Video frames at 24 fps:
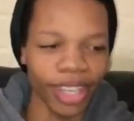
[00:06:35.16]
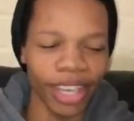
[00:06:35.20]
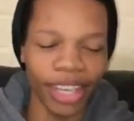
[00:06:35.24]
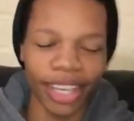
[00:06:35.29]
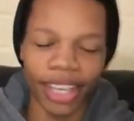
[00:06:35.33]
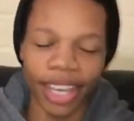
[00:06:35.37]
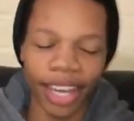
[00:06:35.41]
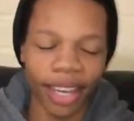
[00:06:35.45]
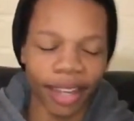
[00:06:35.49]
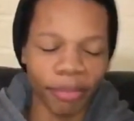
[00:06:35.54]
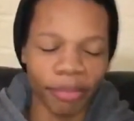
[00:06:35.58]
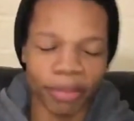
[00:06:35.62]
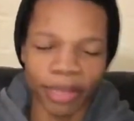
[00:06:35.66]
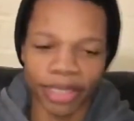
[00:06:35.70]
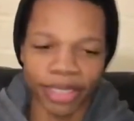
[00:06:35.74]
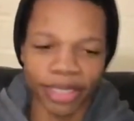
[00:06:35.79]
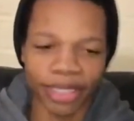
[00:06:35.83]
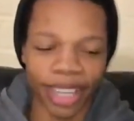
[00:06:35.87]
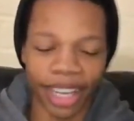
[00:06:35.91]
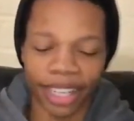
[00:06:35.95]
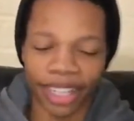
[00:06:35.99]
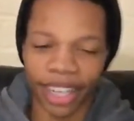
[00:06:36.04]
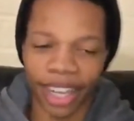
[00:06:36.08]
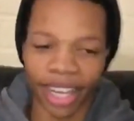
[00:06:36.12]
Yeah, but
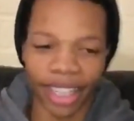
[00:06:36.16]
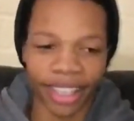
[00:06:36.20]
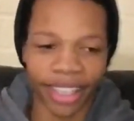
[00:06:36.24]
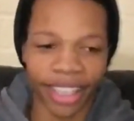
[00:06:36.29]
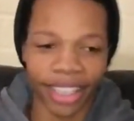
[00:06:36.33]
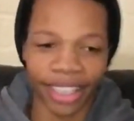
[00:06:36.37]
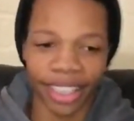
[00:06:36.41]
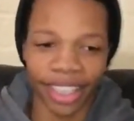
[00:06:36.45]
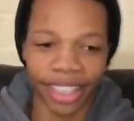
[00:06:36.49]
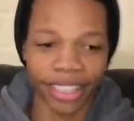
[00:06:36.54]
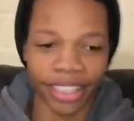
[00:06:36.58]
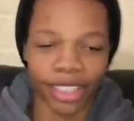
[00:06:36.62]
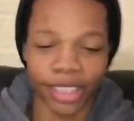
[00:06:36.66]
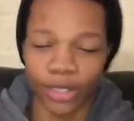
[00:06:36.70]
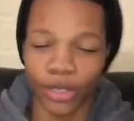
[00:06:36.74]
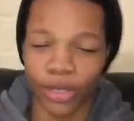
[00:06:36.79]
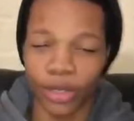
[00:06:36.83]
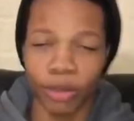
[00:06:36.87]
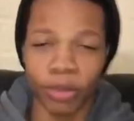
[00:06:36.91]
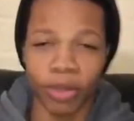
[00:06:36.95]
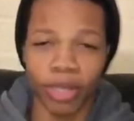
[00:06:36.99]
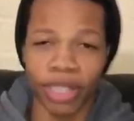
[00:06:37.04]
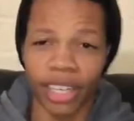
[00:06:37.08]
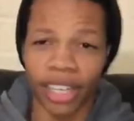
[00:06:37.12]
I think that's just
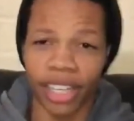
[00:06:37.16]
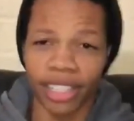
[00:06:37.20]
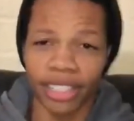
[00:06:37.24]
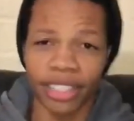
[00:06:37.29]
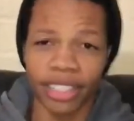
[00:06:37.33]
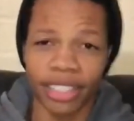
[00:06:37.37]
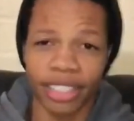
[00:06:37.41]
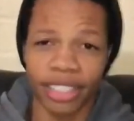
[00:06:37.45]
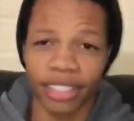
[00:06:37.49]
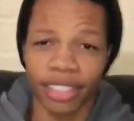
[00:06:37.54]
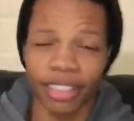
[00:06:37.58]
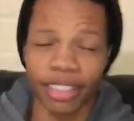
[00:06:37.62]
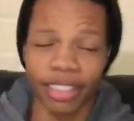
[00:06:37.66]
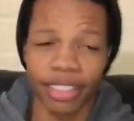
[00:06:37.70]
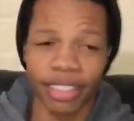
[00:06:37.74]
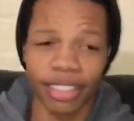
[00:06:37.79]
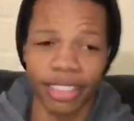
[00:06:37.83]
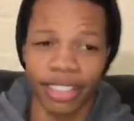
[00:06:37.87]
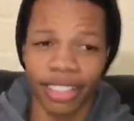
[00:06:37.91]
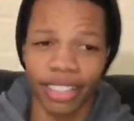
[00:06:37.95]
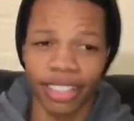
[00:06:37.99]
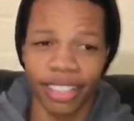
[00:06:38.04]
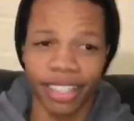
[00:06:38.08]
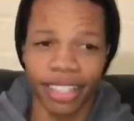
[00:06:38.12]
human nature.
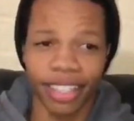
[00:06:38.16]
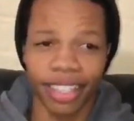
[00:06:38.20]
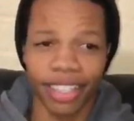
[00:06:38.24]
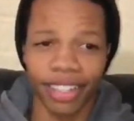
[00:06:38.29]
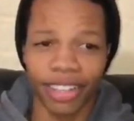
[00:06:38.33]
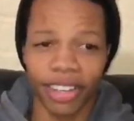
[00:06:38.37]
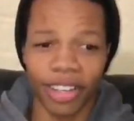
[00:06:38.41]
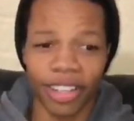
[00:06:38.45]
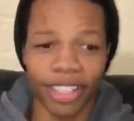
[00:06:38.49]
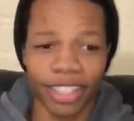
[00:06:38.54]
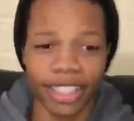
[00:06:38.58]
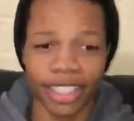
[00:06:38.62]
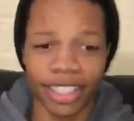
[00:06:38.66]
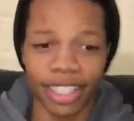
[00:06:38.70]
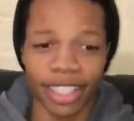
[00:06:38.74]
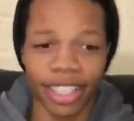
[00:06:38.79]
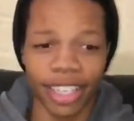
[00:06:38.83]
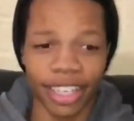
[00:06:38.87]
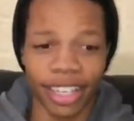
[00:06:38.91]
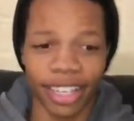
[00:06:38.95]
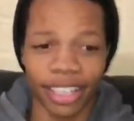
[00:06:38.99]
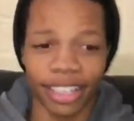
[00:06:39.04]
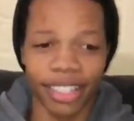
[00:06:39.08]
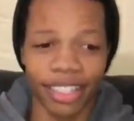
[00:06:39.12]

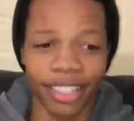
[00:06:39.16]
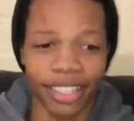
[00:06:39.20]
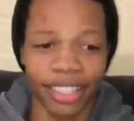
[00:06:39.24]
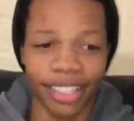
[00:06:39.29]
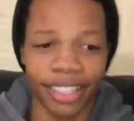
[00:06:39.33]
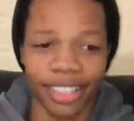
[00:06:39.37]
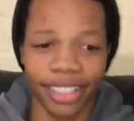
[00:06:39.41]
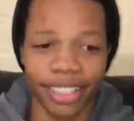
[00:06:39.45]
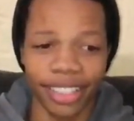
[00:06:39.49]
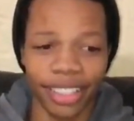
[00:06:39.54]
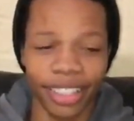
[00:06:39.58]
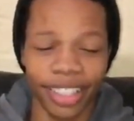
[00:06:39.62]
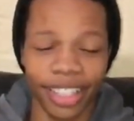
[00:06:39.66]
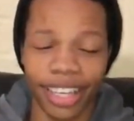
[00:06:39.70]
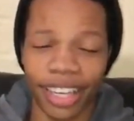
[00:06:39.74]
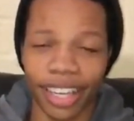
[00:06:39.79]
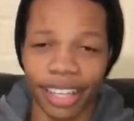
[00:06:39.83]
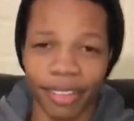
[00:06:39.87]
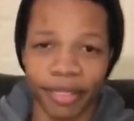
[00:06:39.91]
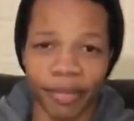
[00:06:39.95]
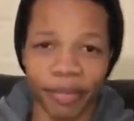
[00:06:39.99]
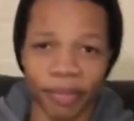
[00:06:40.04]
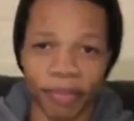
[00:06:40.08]
Honestly, yeah.